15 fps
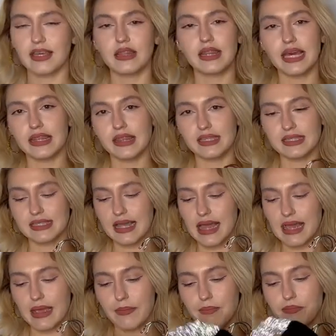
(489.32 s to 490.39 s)
that the
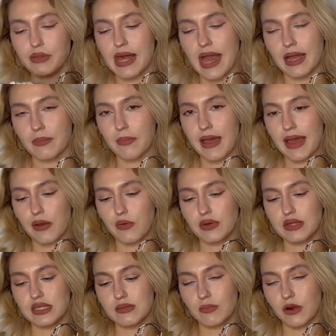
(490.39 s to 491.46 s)
same black bag with
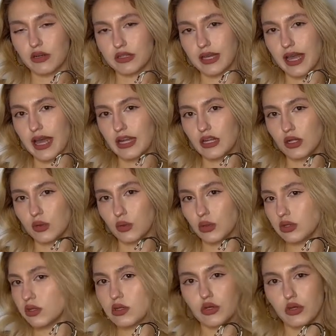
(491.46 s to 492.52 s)
the sparkly handle
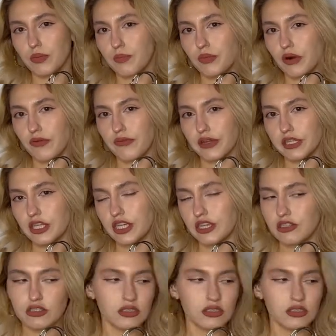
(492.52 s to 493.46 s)
will look perfect here.